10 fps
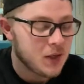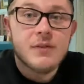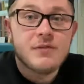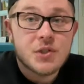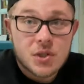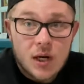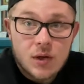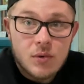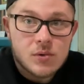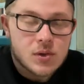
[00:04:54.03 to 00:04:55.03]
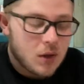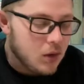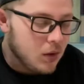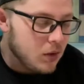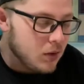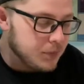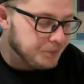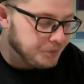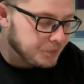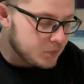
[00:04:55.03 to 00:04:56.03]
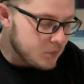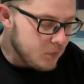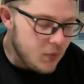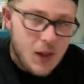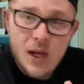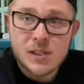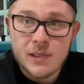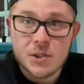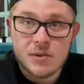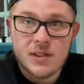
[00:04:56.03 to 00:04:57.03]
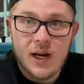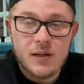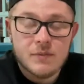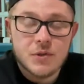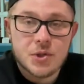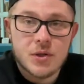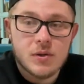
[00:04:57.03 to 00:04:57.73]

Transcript: Fish tacos are a specialty item for sure.